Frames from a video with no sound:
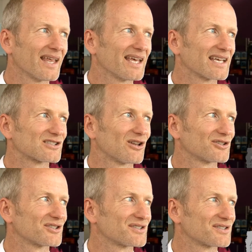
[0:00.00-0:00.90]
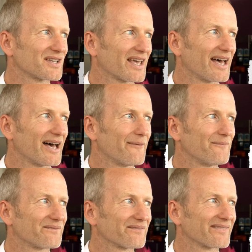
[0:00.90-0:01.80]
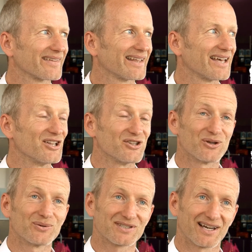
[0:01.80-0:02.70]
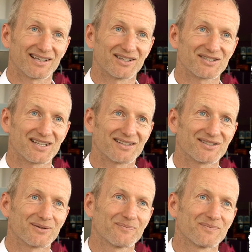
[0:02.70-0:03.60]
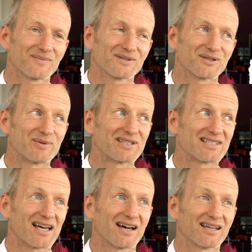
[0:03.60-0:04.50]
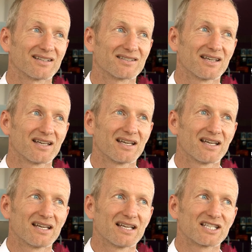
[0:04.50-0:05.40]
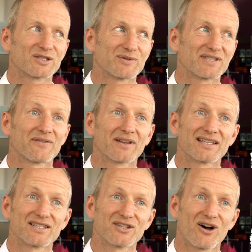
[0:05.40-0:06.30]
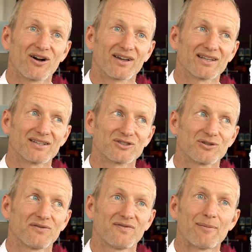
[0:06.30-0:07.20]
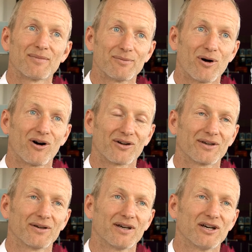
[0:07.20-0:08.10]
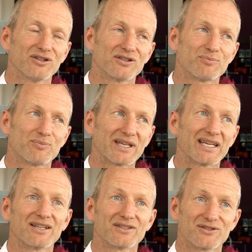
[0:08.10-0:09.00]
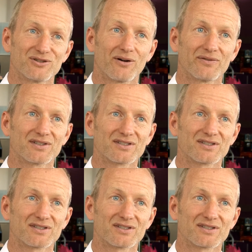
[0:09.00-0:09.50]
Hicks Lodge is a new cycling centre, so it's been designed specifically to target the sort of family market and beginners and novice